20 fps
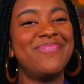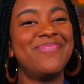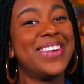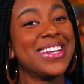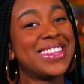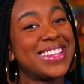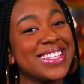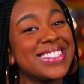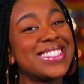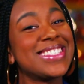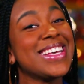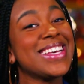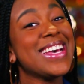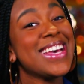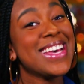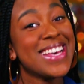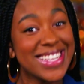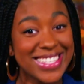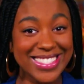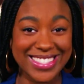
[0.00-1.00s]
But this
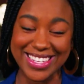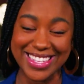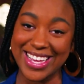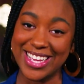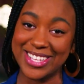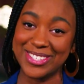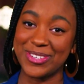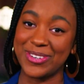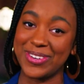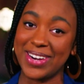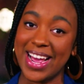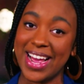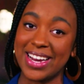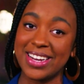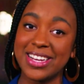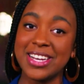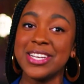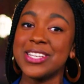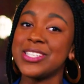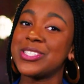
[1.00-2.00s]
is the
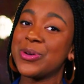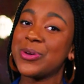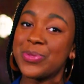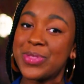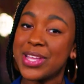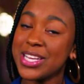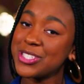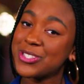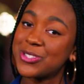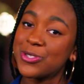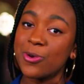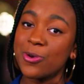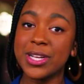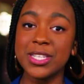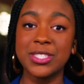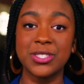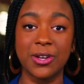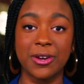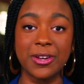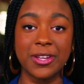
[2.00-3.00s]
internet, so this
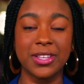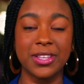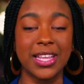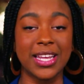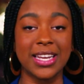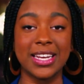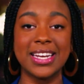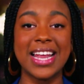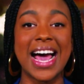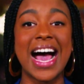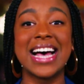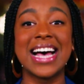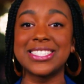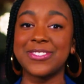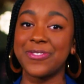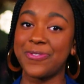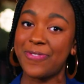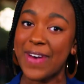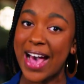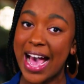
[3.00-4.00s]
story circulated
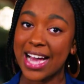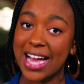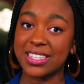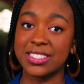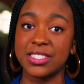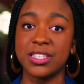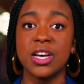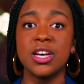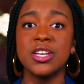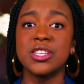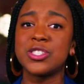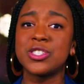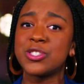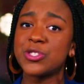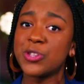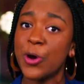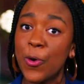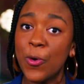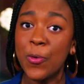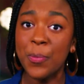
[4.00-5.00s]
as fact,
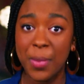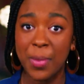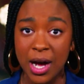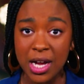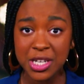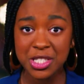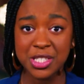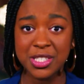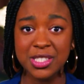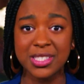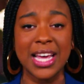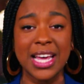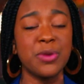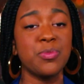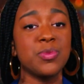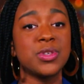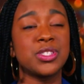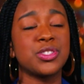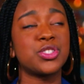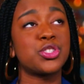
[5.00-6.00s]
so much that
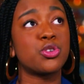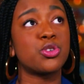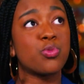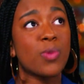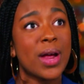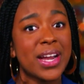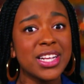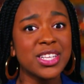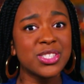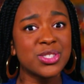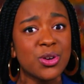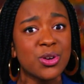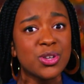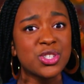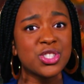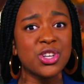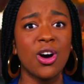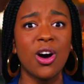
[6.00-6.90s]
it was a trending search